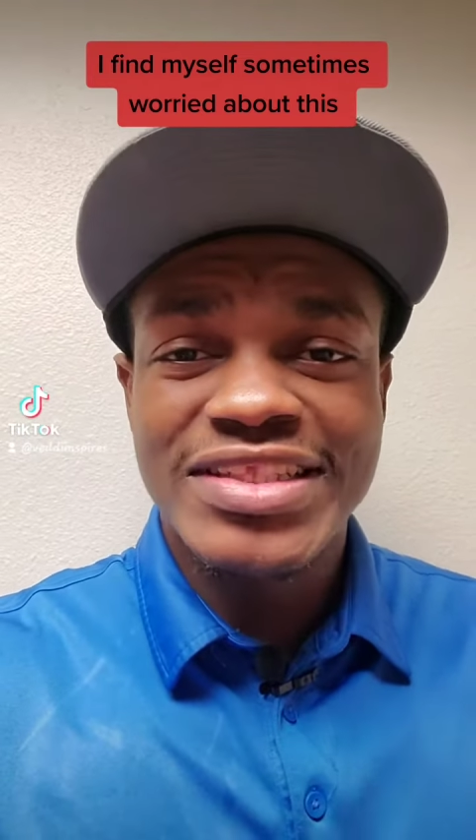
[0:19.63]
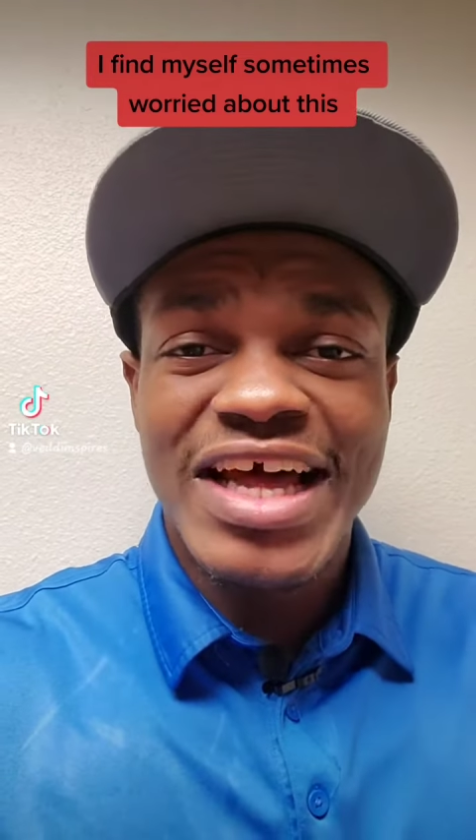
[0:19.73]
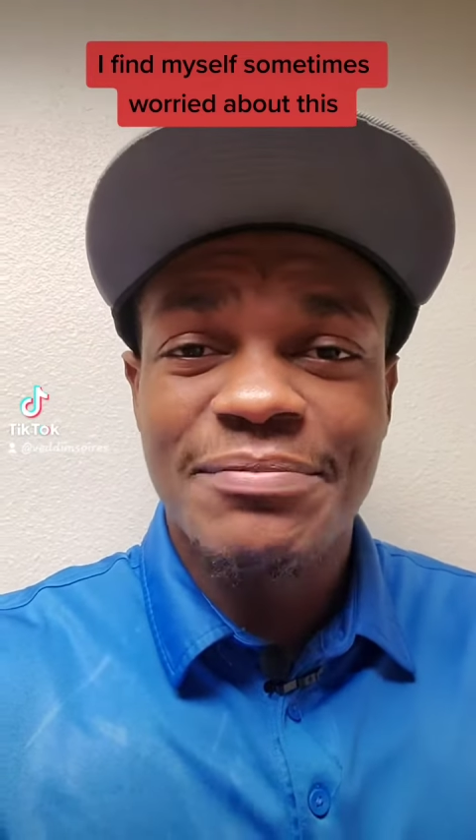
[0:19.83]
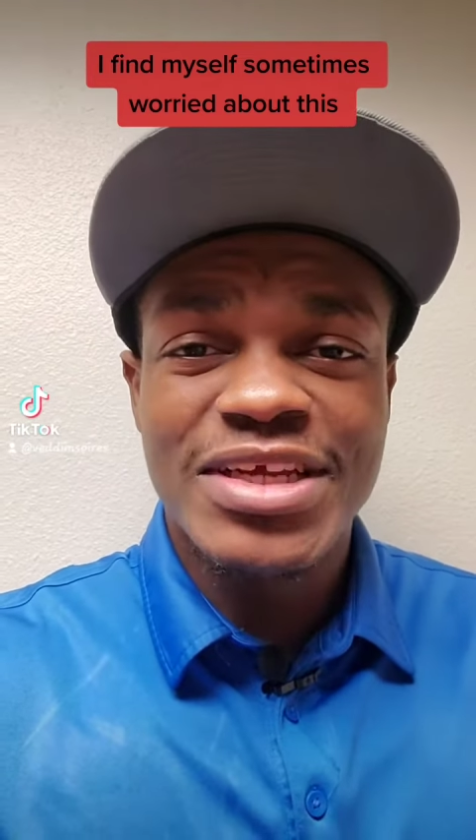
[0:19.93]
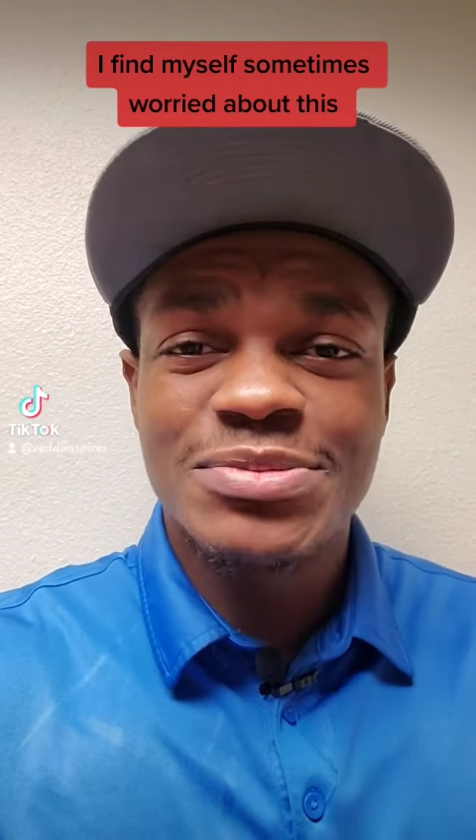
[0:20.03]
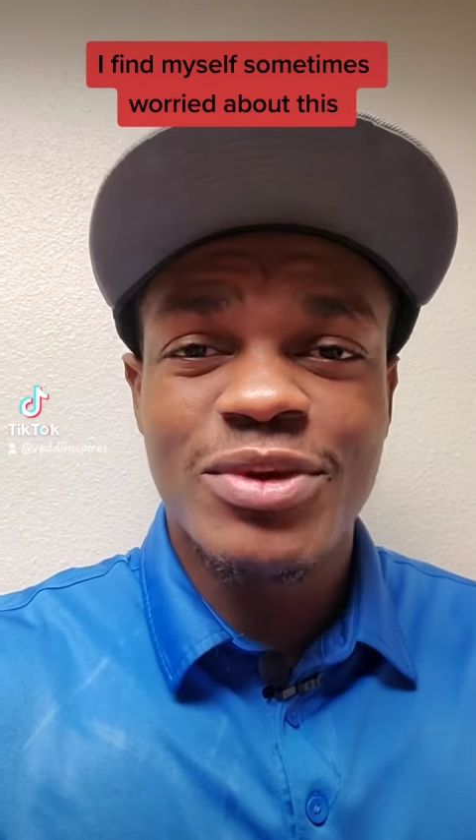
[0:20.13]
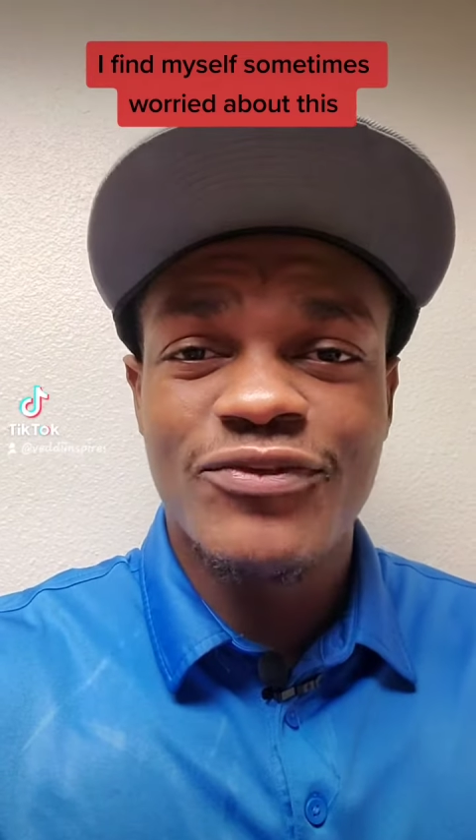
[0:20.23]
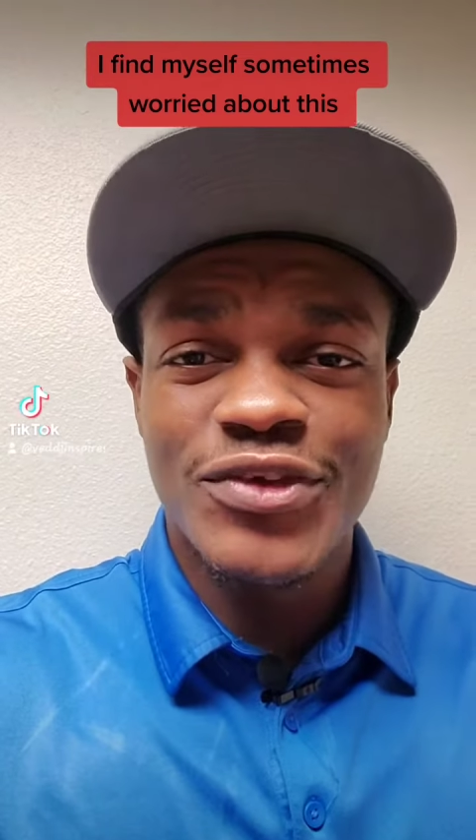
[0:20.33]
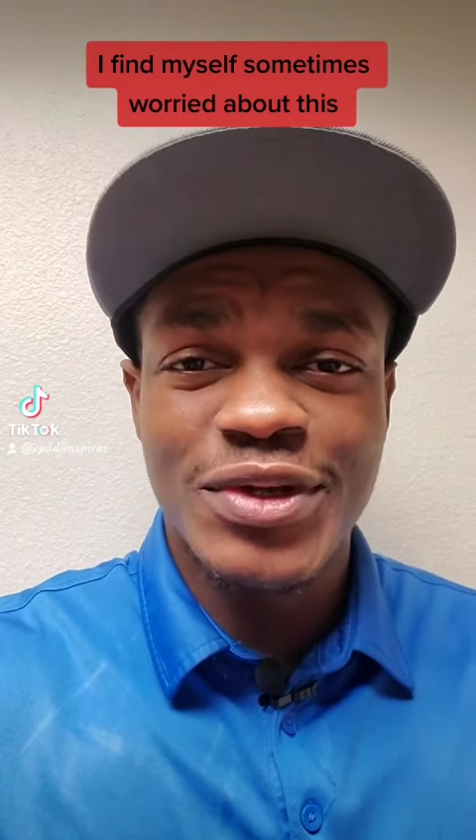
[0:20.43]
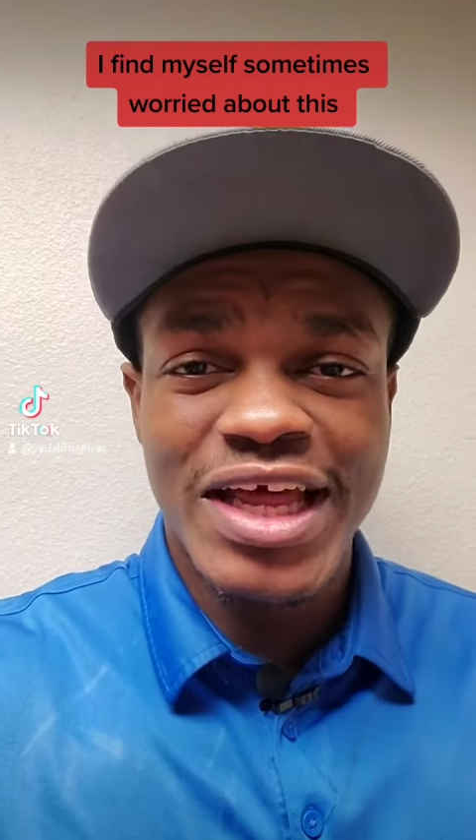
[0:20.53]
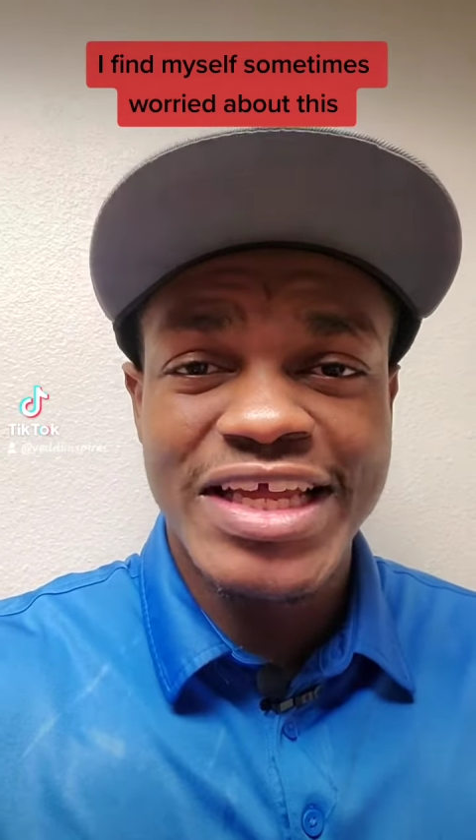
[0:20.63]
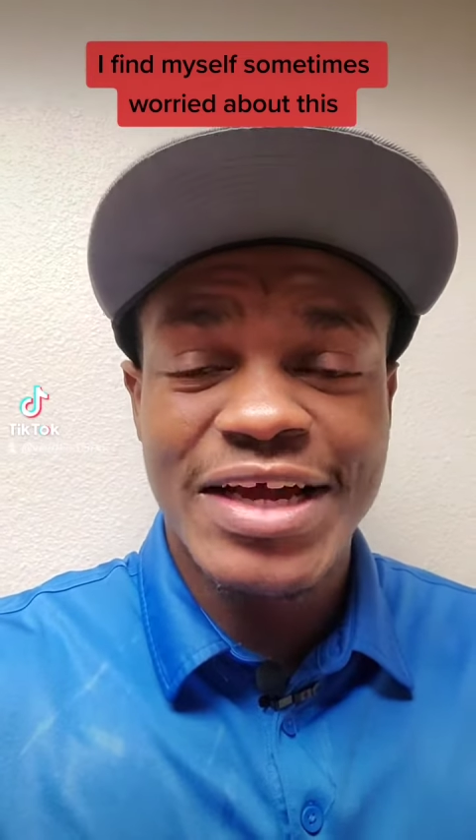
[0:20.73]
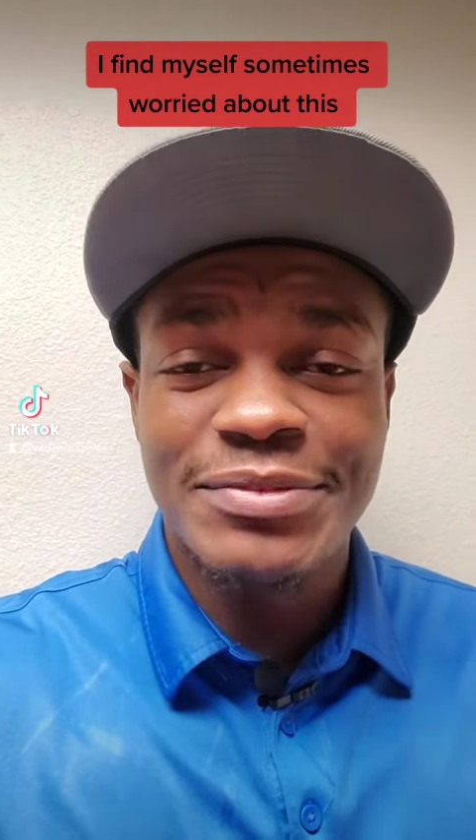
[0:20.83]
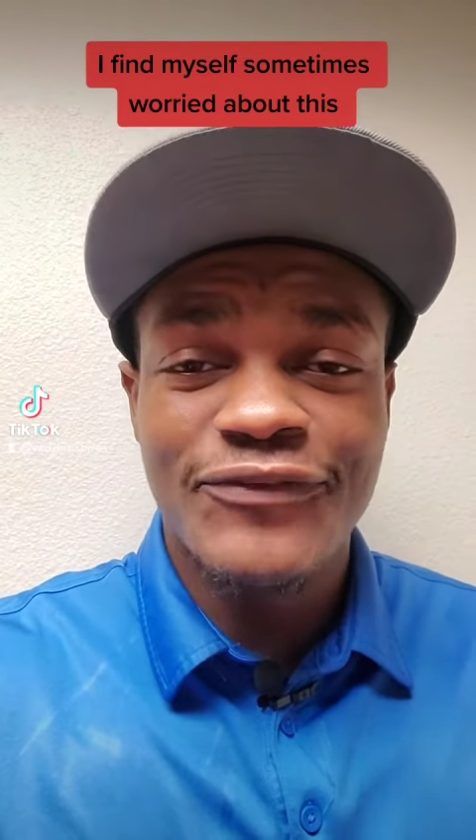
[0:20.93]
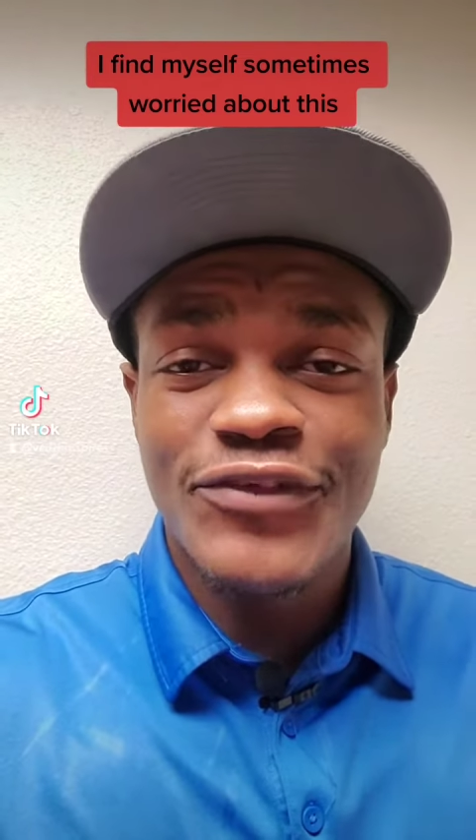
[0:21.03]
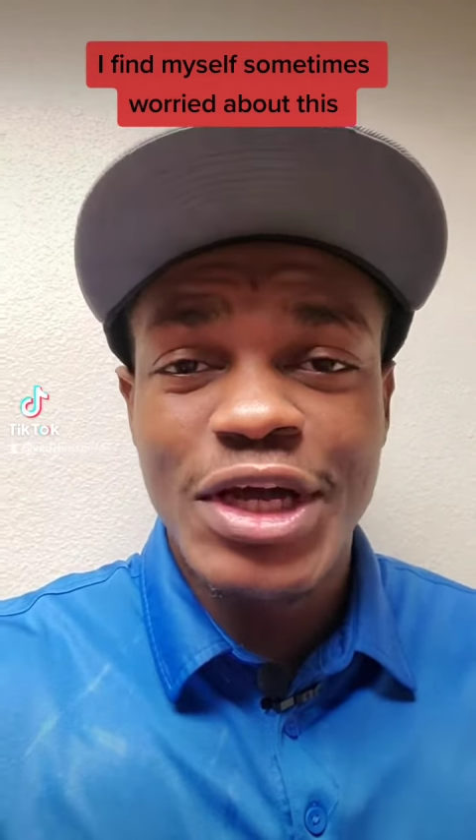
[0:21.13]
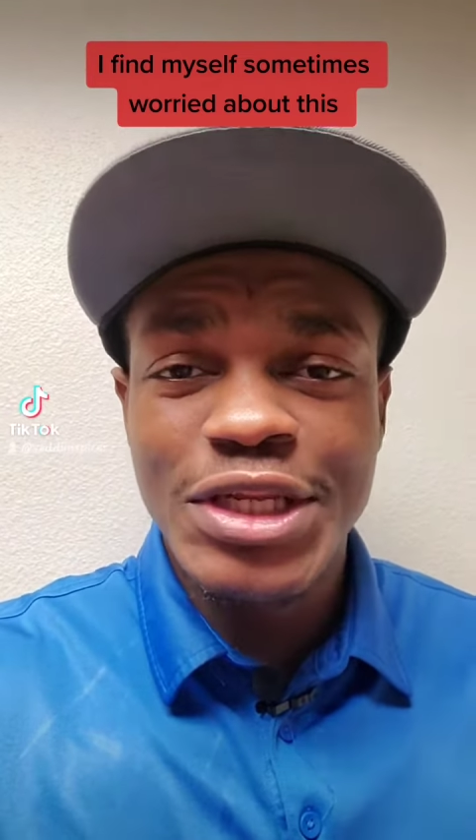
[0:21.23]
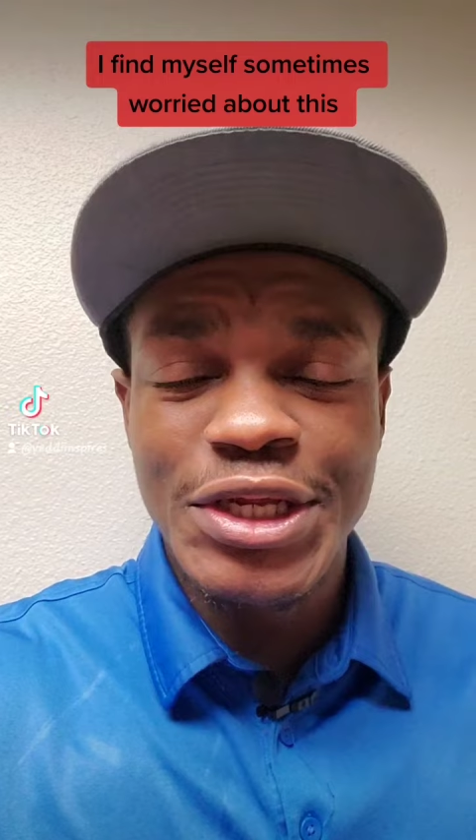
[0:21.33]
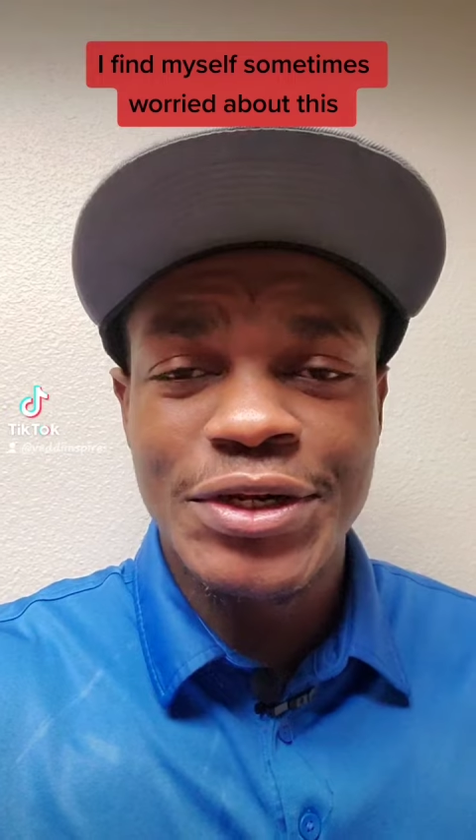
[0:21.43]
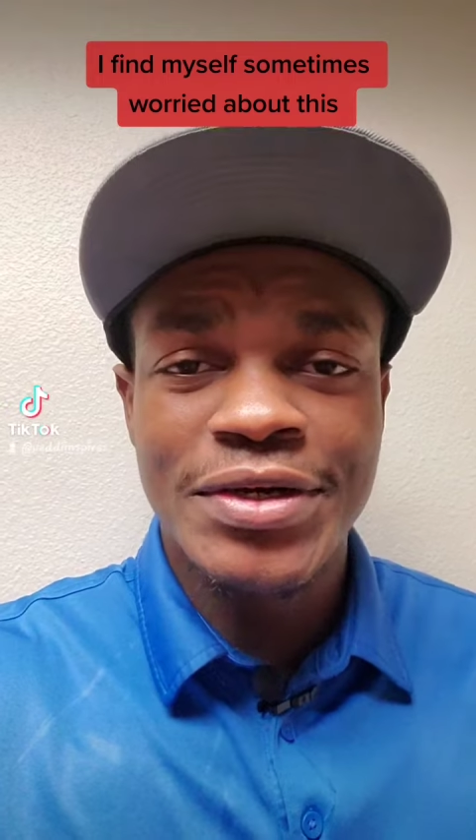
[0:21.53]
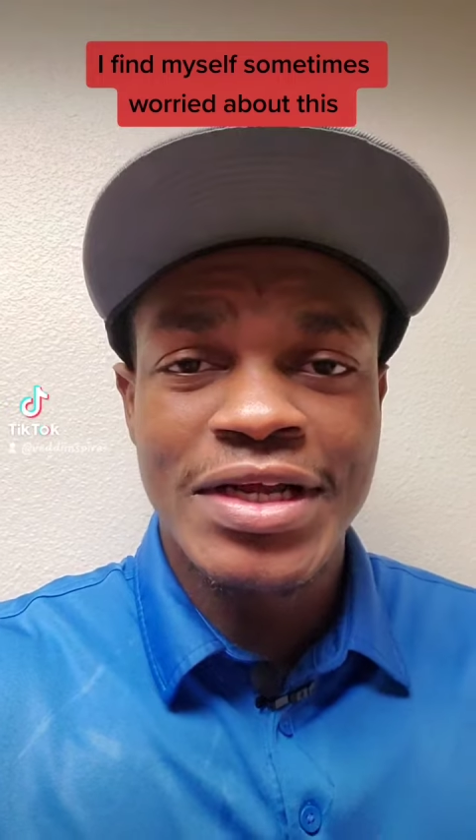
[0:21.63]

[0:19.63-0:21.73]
and that makes me feel like I'm a failure.